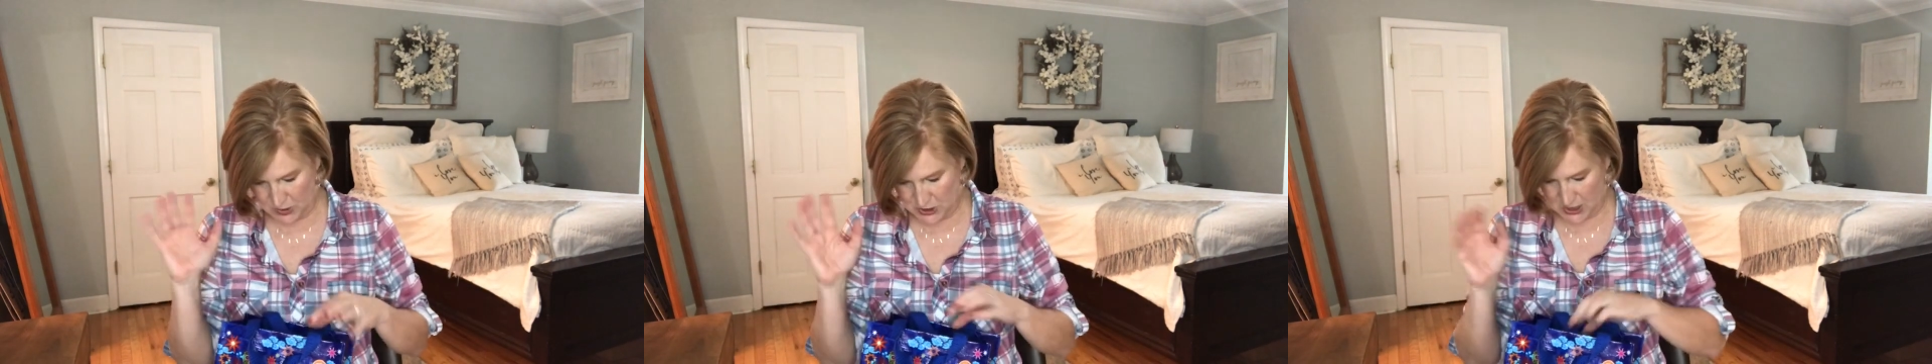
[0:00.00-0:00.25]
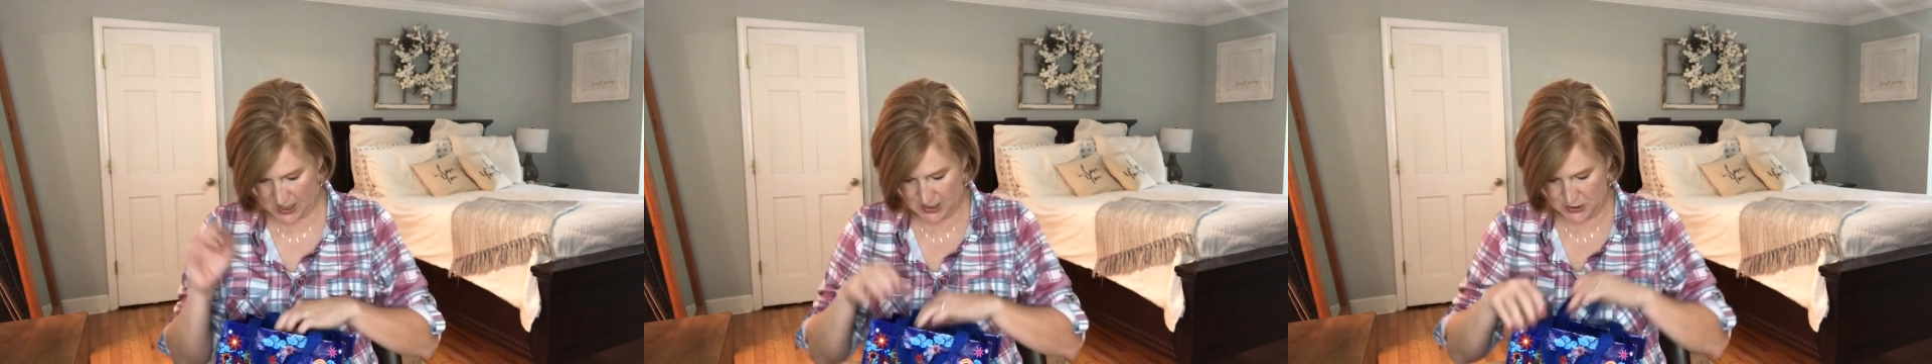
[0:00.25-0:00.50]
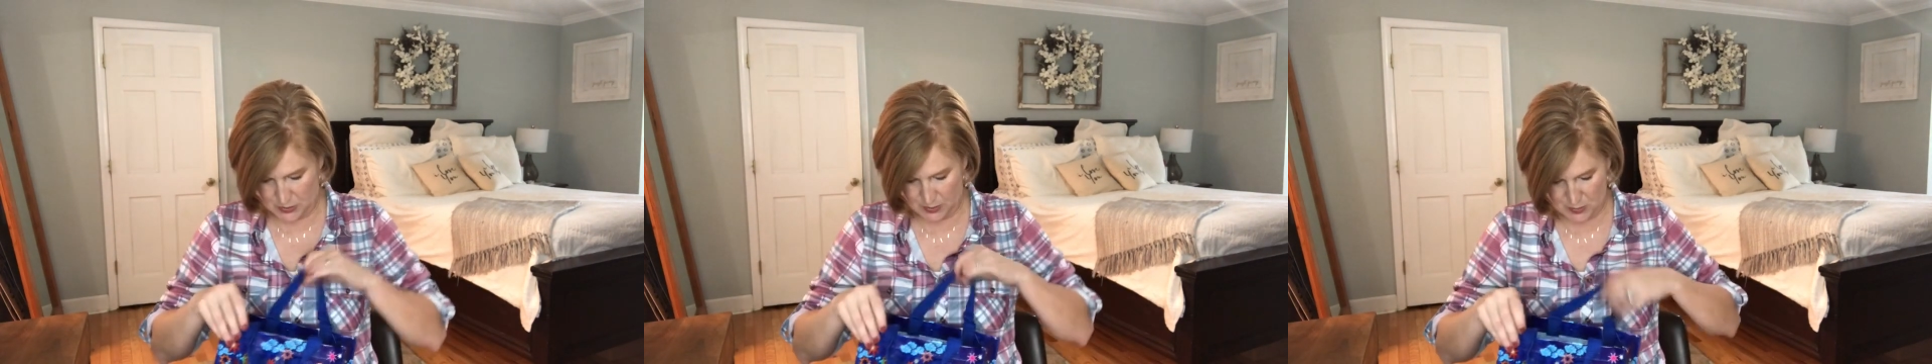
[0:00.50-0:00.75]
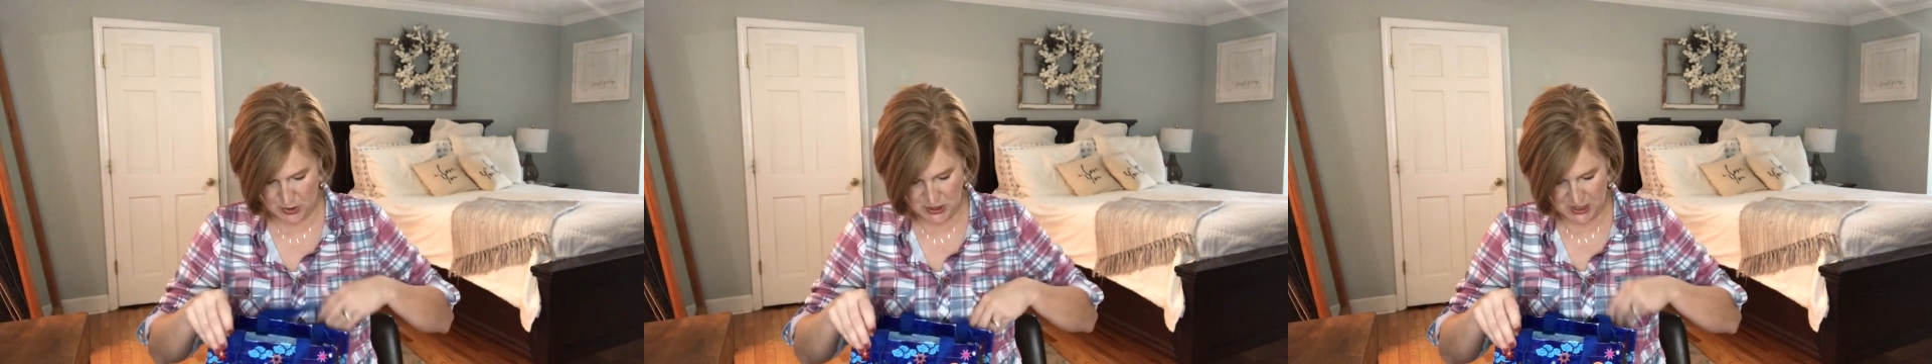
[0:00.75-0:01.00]
which I do
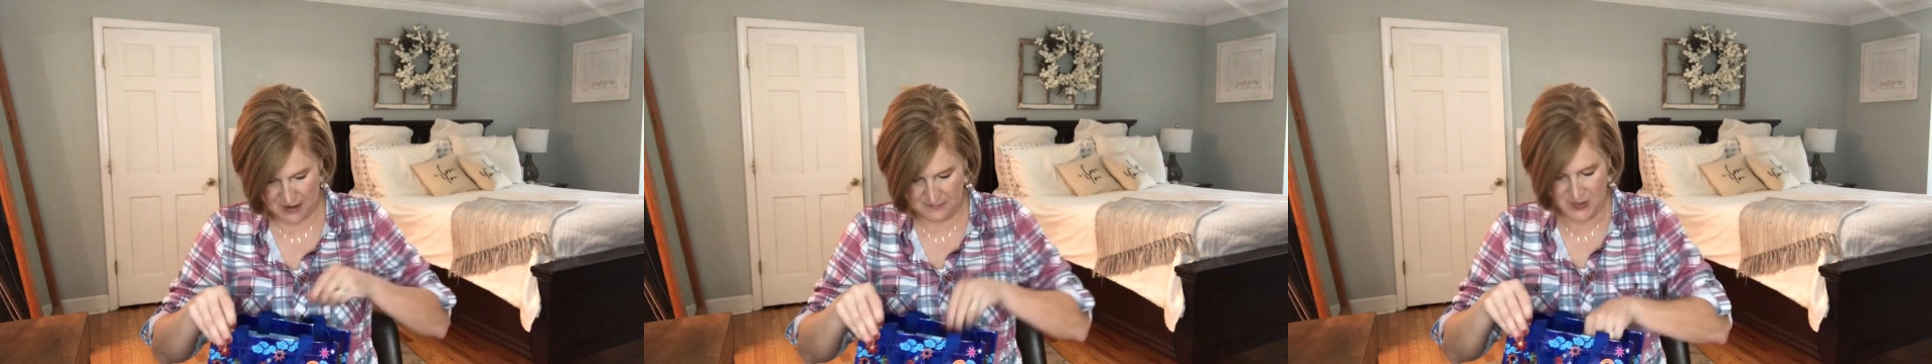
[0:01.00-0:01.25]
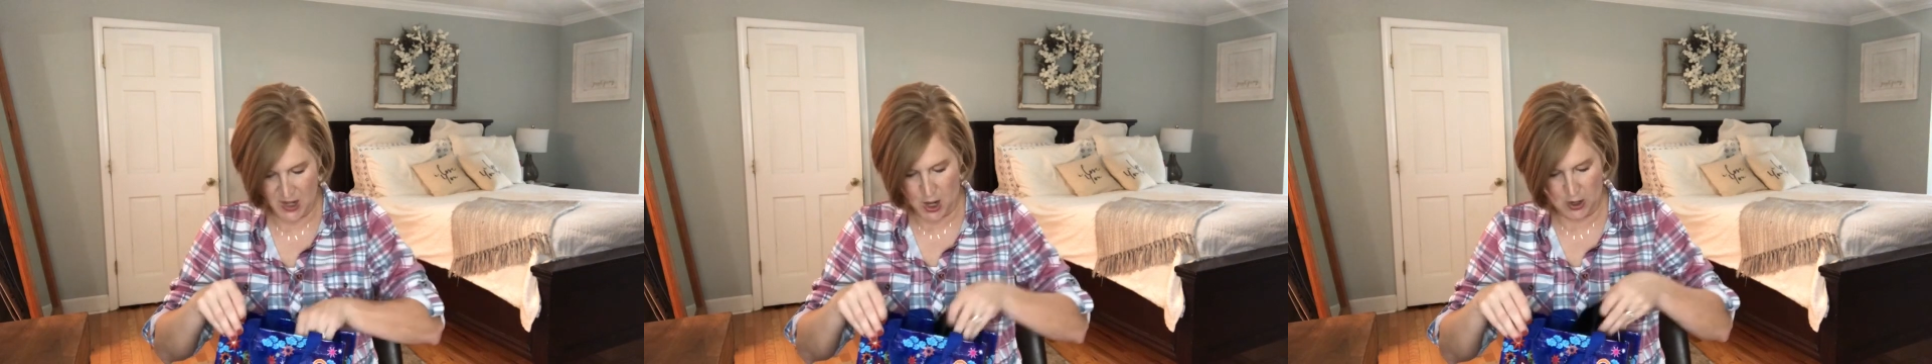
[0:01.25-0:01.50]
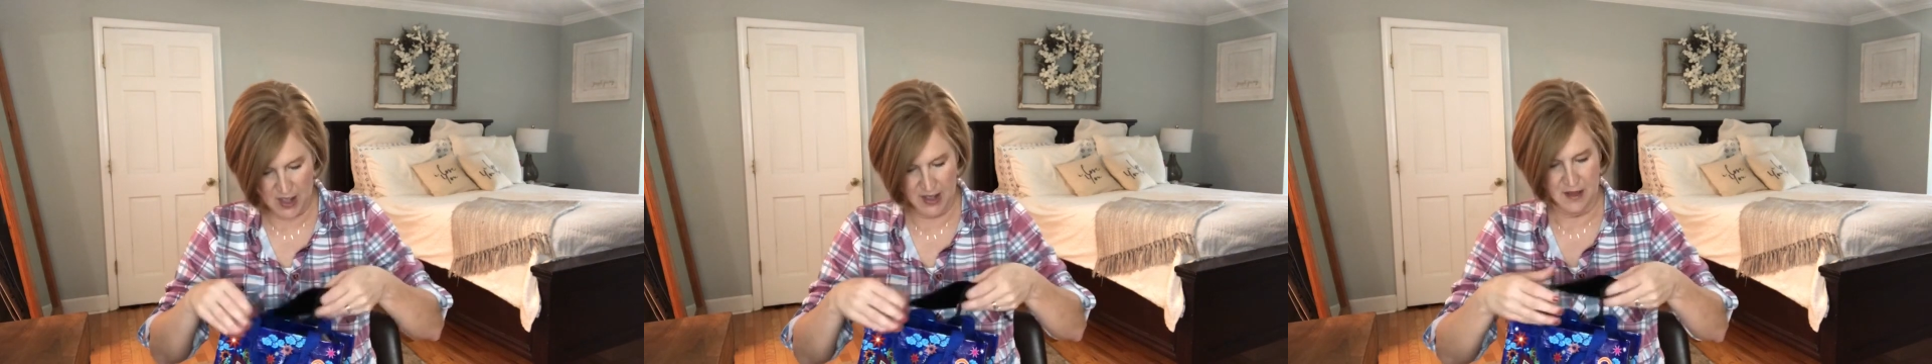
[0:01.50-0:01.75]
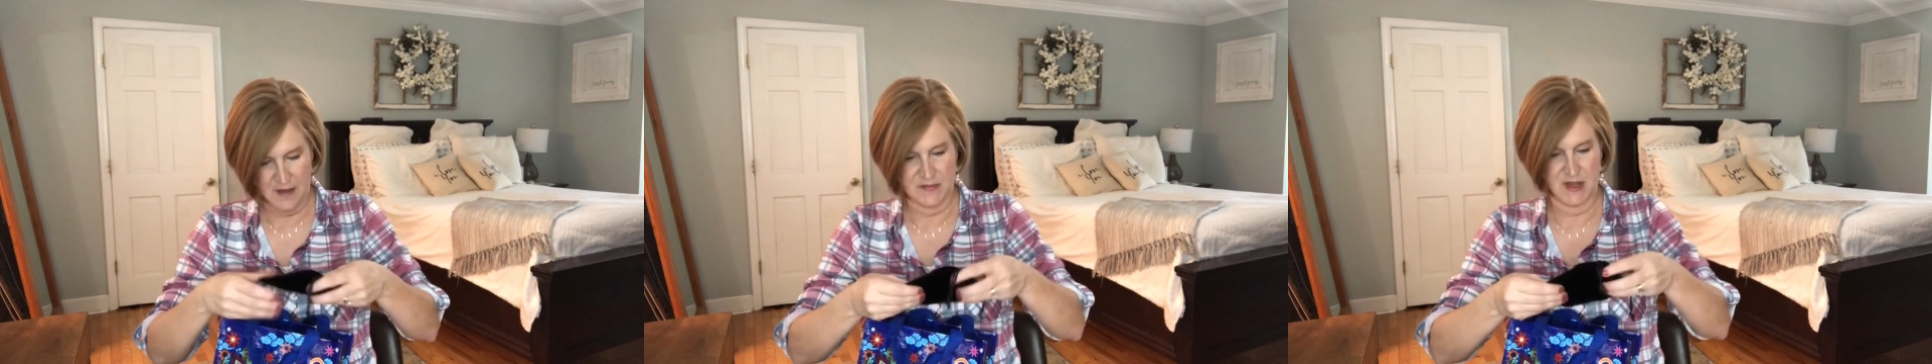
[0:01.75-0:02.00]
appreciate.
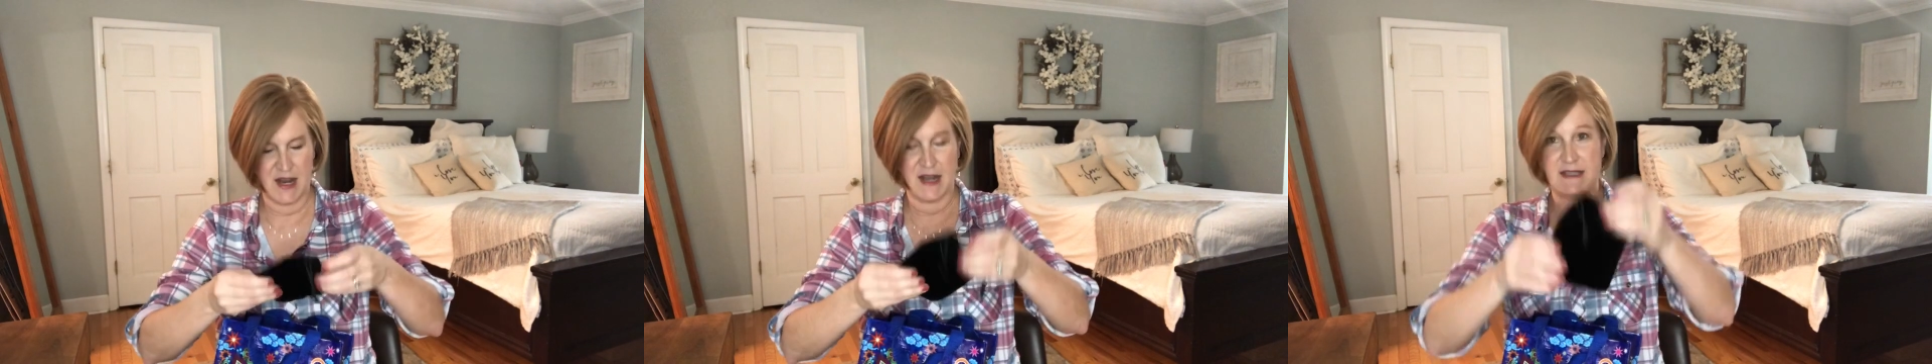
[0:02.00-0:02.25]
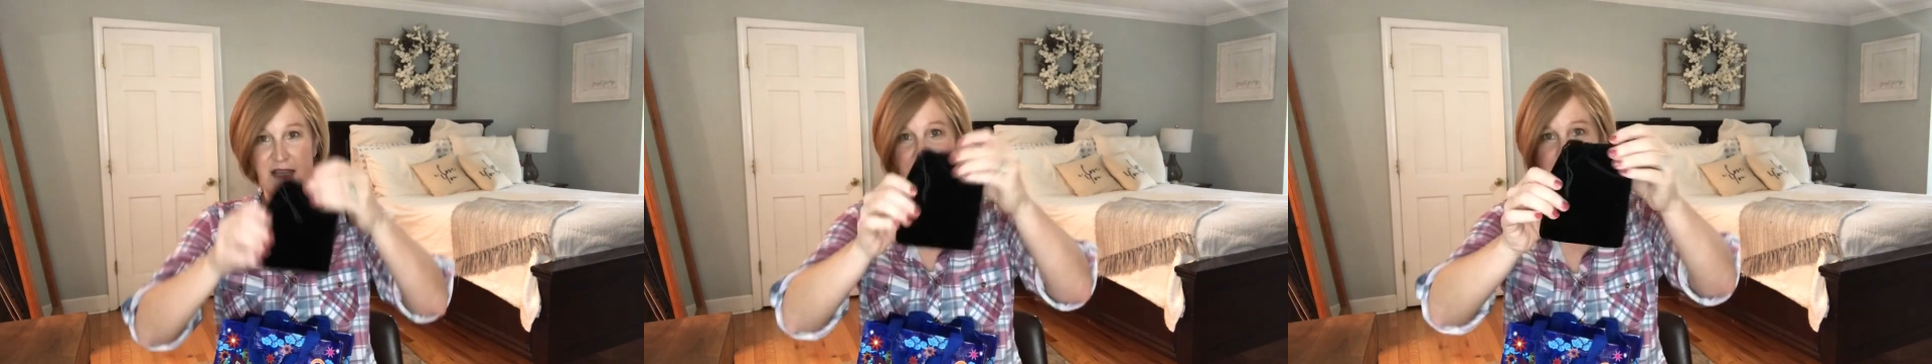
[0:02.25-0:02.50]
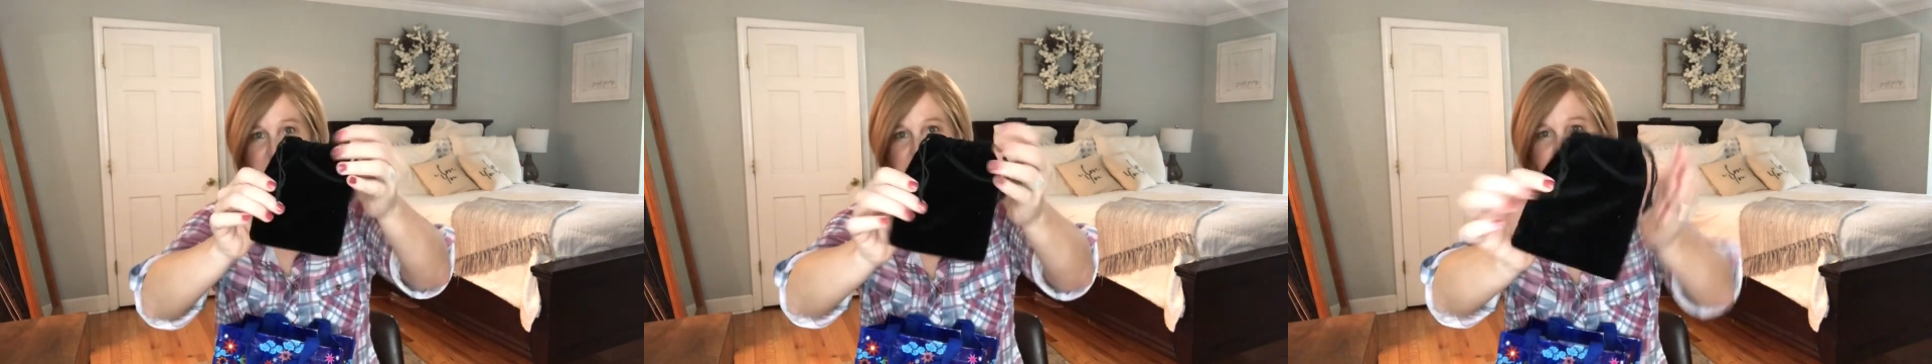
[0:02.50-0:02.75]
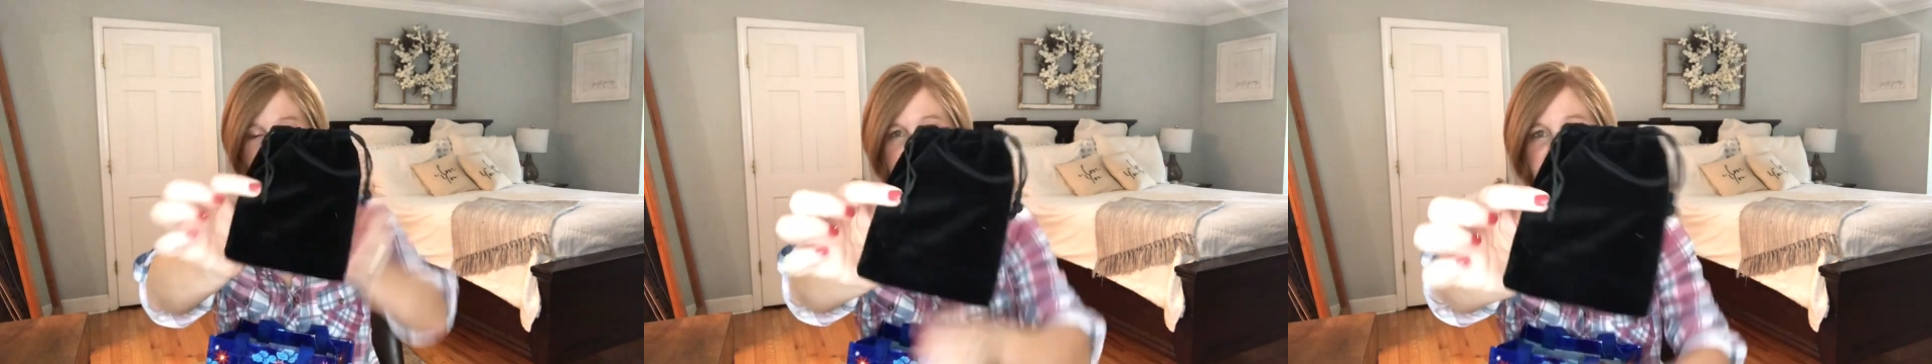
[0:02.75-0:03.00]
Okay, the next item in here